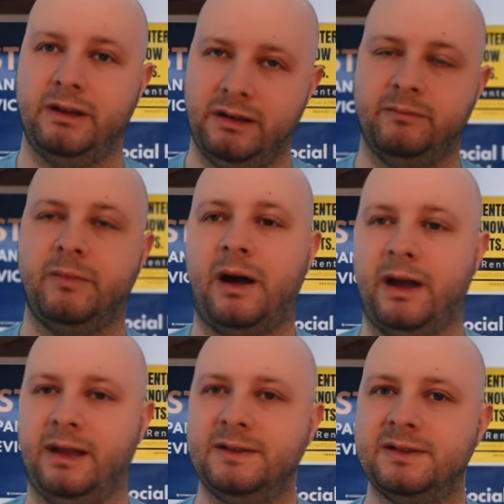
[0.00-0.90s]
in
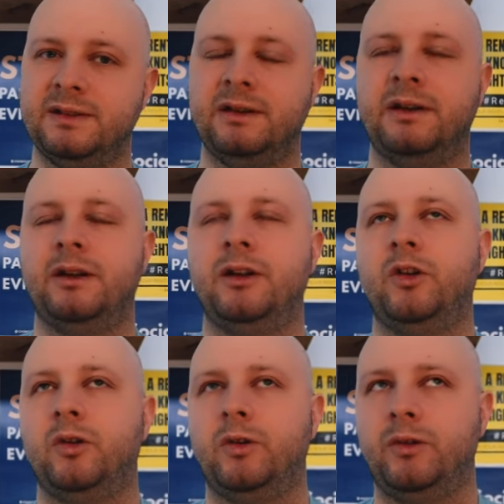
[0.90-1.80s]
mind,
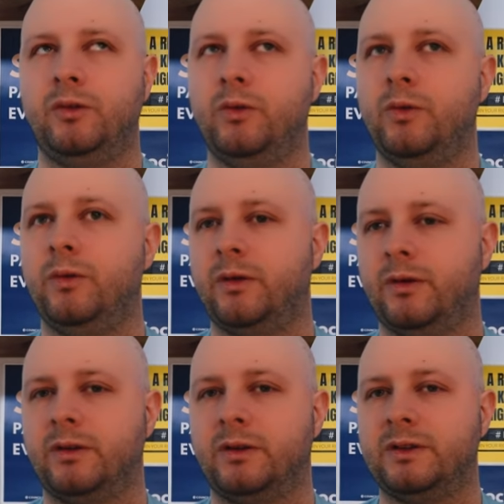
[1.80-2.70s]
you
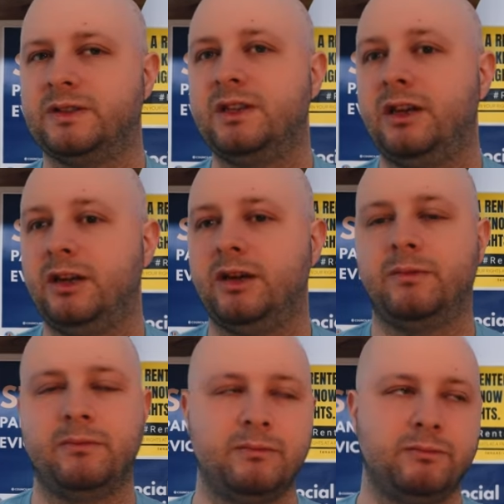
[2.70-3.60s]
could see